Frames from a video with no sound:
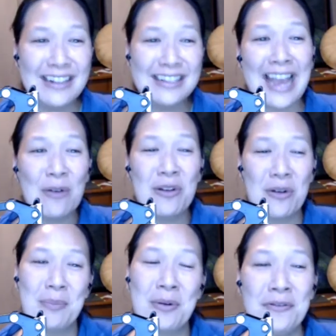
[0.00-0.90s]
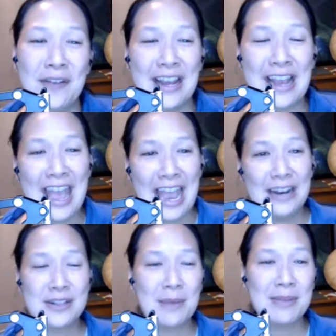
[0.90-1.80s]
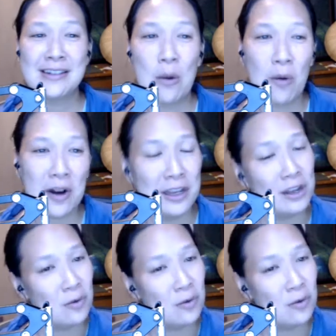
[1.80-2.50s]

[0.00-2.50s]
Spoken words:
see how you're improving. And if something's not working,